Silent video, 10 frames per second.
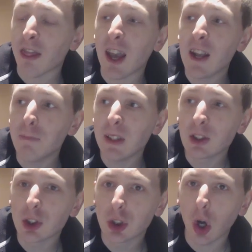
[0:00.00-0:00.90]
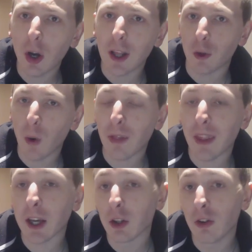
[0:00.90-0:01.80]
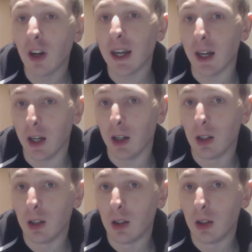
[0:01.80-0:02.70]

they've been solid throughout their career.